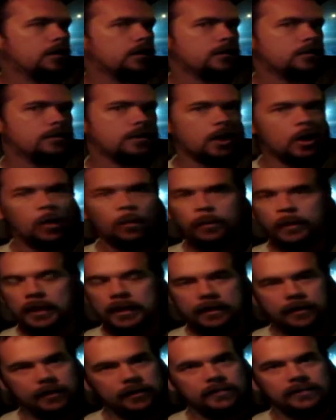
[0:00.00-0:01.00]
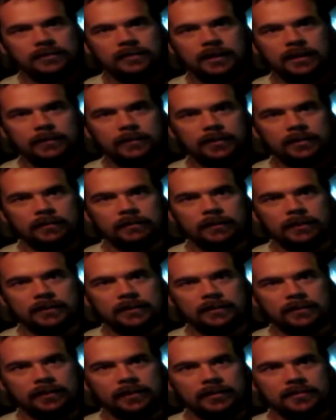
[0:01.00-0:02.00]
No Bagon did not make
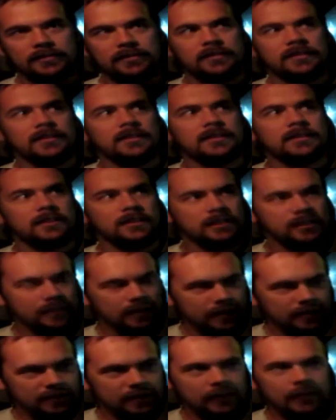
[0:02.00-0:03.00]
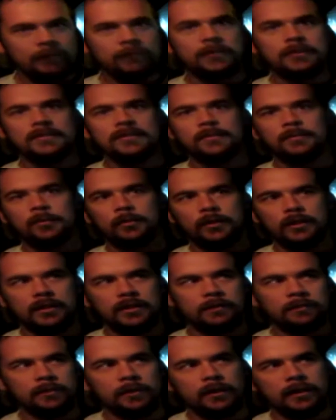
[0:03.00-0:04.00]
the list. Yes, I am
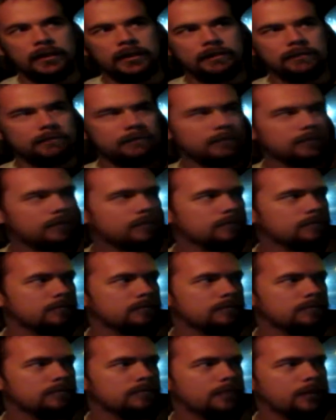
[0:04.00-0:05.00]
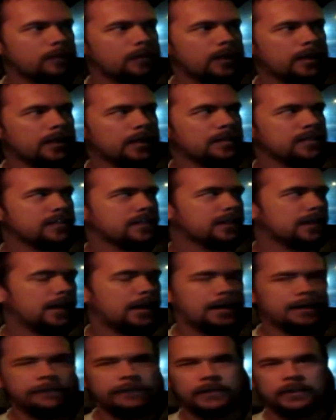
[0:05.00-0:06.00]
disappointed, but I mean I guess I
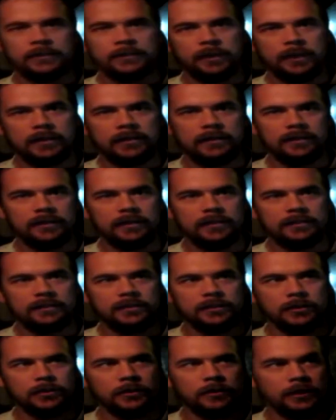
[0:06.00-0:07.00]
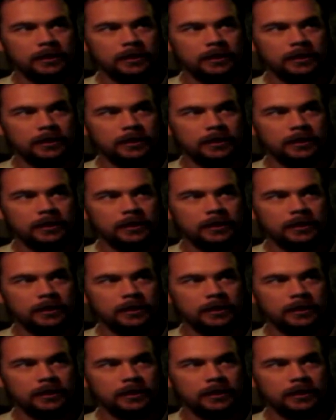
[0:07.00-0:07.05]
kind of expected it too.